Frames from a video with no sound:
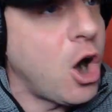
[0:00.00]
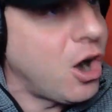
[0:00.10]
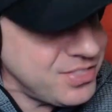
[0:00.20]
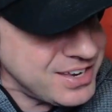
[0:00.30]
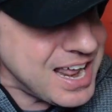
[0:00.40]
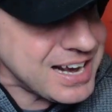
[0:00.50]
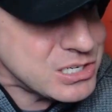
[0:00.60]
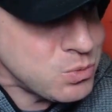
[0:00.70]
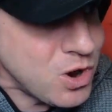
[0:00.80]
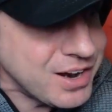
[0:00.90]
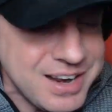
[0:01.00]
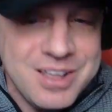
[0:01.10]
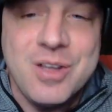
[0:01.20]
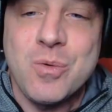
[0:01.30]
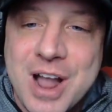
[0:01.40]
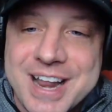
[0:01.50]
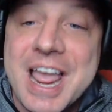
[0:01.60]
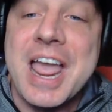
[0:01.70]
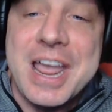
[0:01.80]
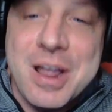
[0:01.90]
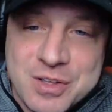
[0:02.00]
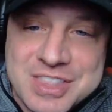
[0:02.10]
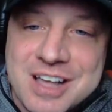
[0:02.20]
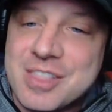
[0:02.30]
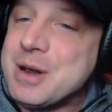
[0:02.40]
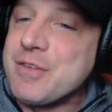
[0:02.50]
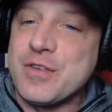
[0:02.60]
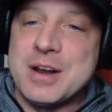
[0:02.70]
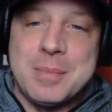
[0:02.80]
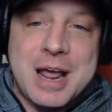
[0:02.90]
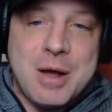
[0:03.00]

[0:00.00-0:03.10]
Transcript: on the next one right here at the Unlimited Freedom